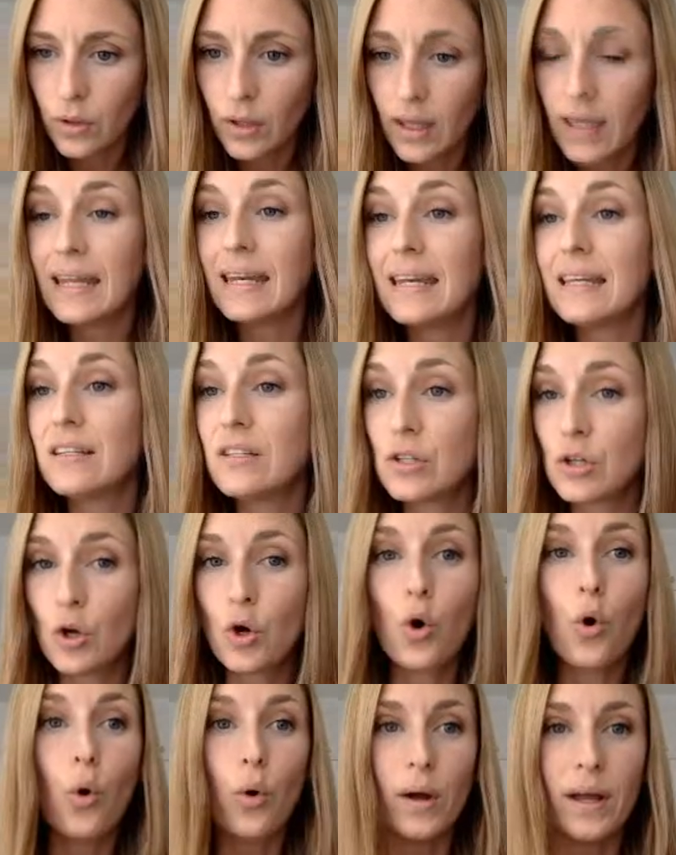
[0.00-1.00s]
It is a
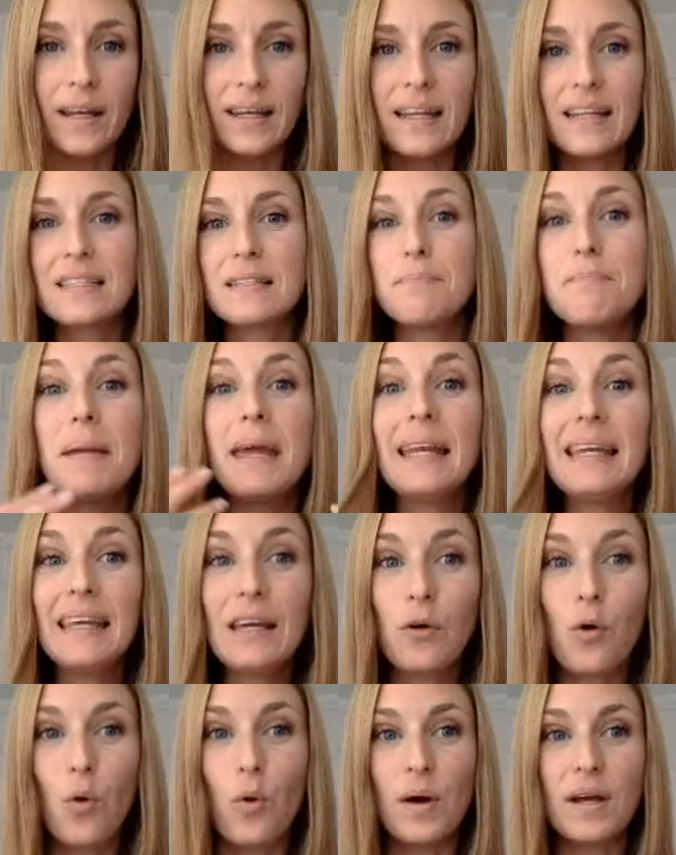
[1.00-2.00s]
coin. It's many
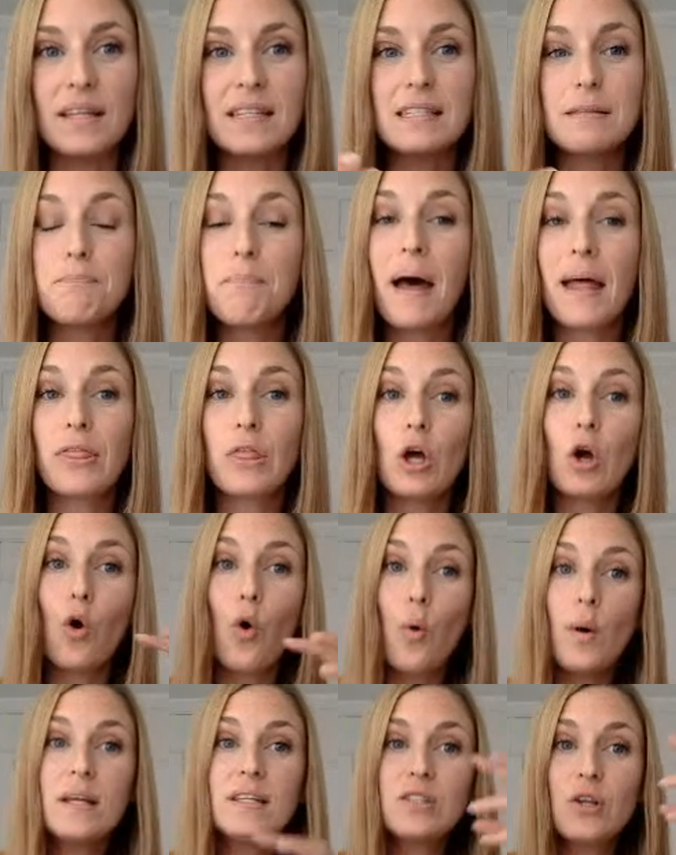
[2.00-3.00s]
coins, but the
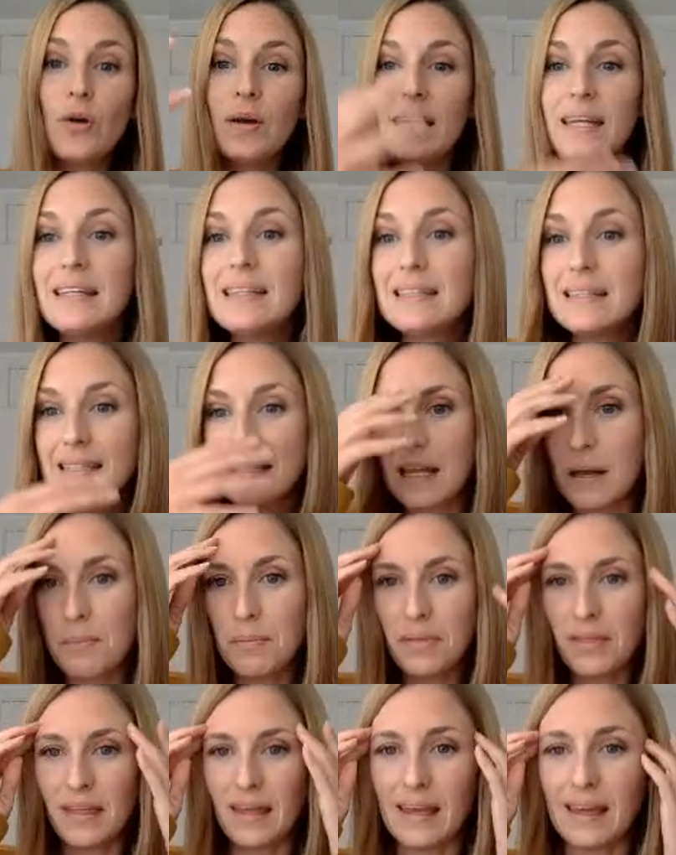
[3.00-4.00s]
coins are in
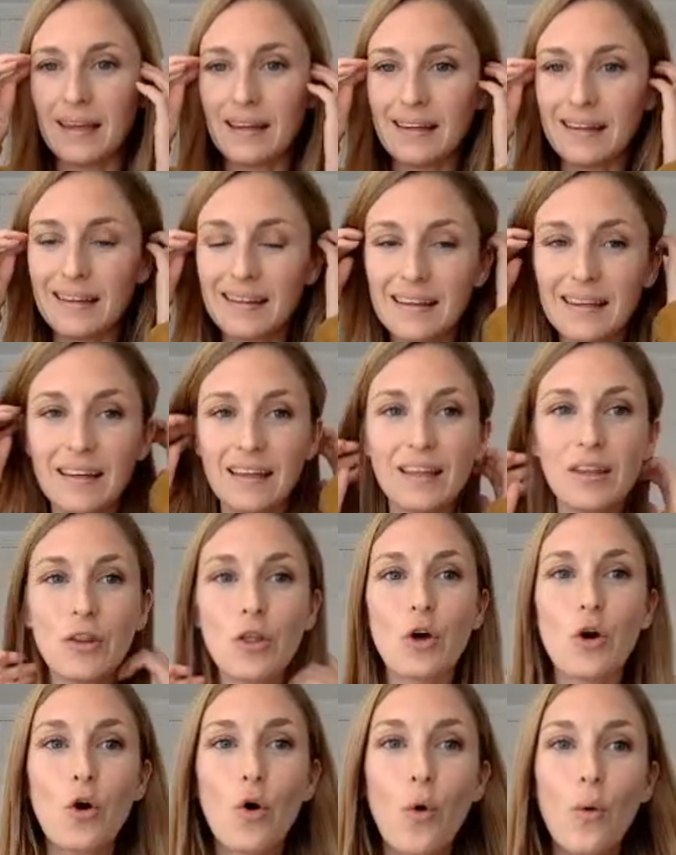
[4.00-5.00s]
something.
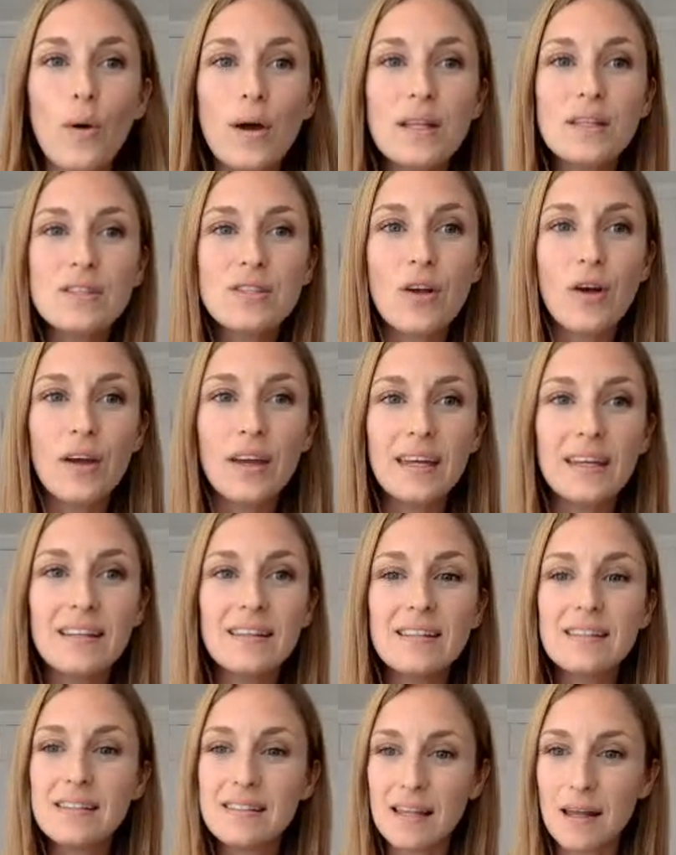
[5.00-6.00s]
The coins are
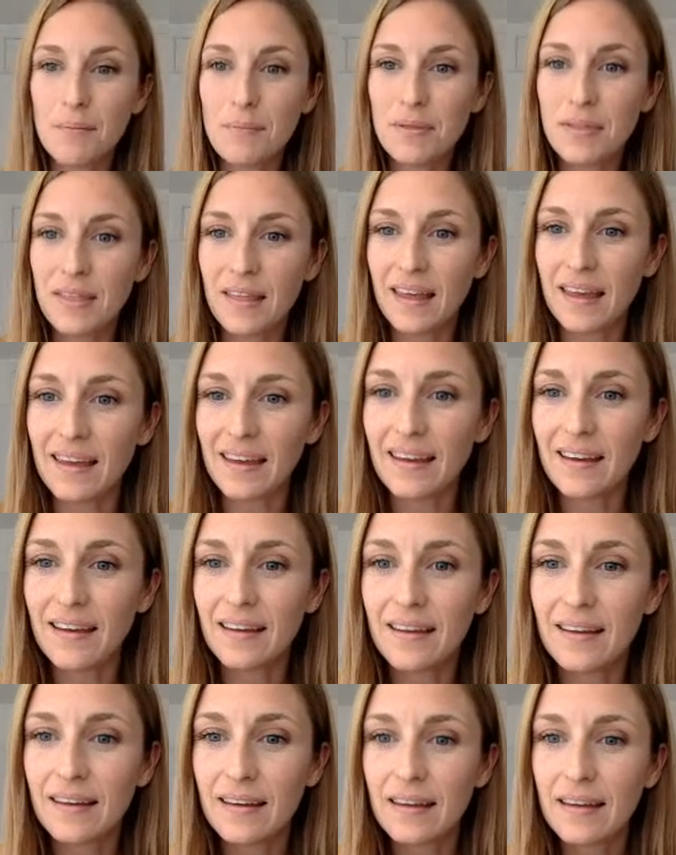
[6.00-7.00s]
in something.
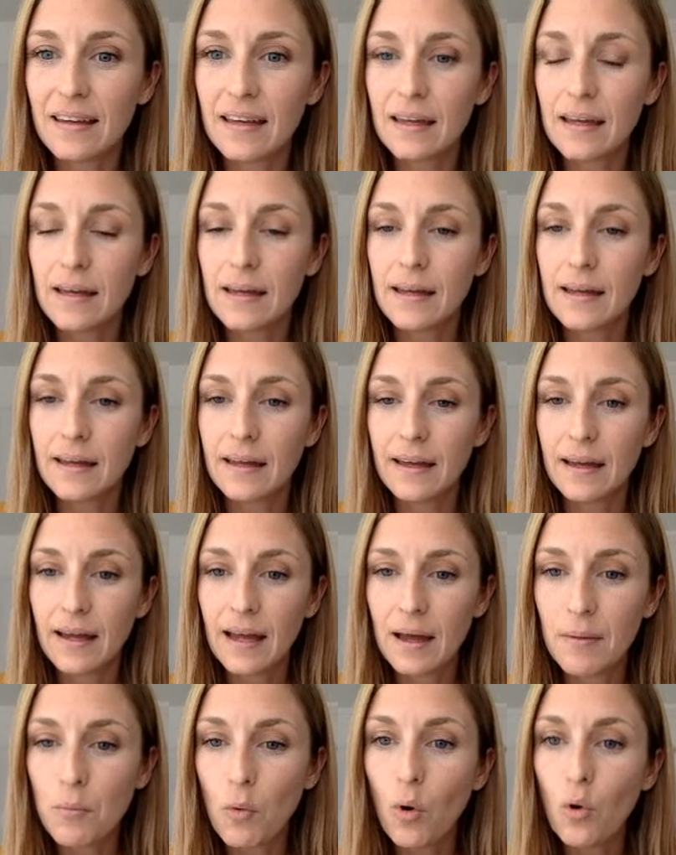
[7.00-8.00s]

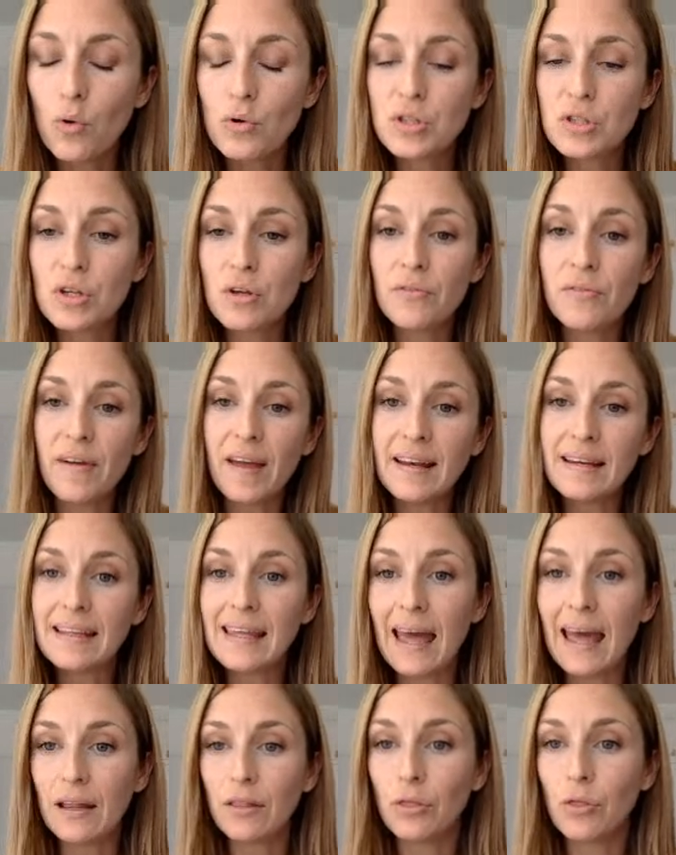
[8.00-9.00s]
Also,
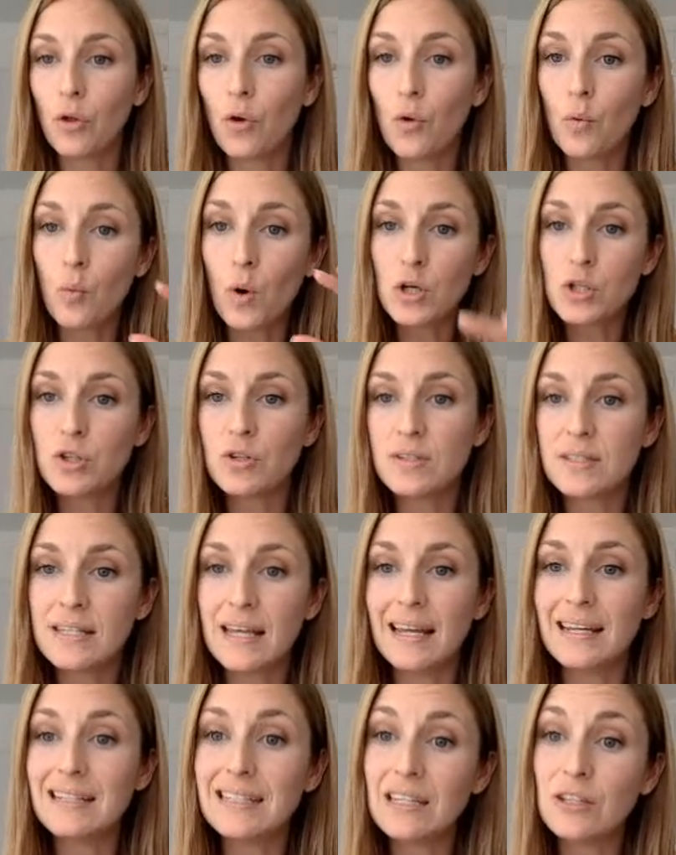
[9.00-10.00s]
Venkat, though, what you're
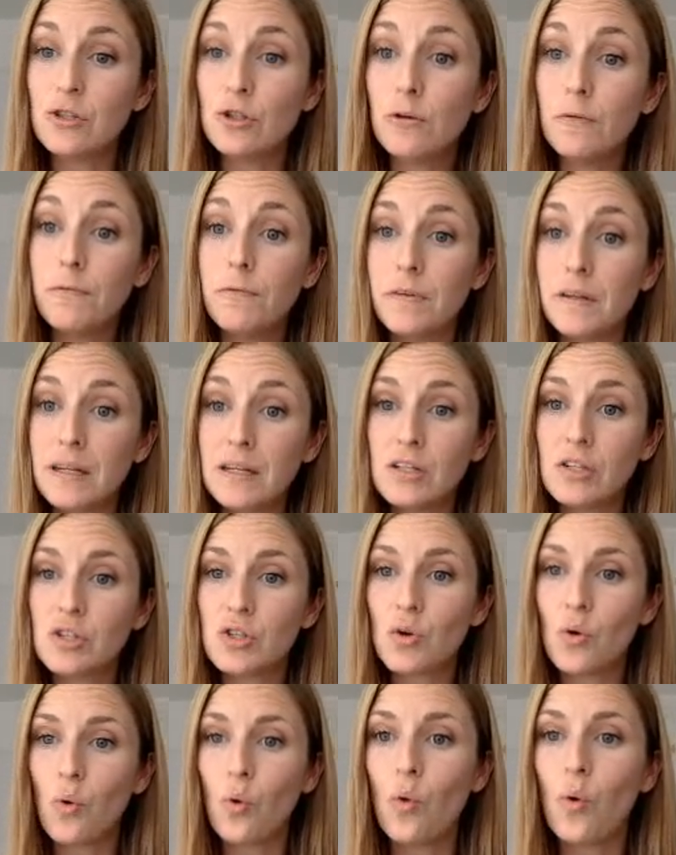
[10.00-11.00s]
saying, did you finish
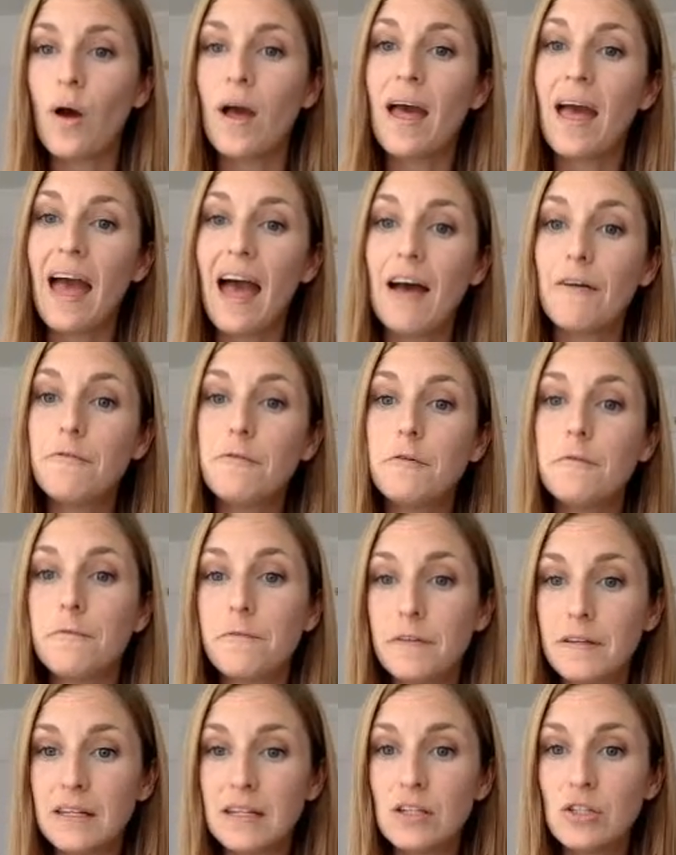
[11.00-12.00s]
or have you
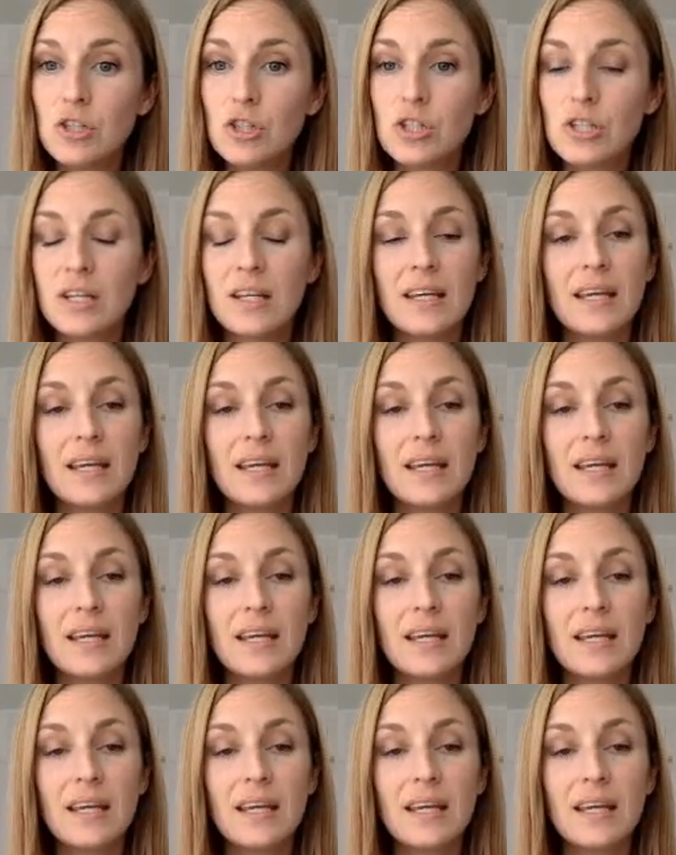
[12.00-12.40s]
finished,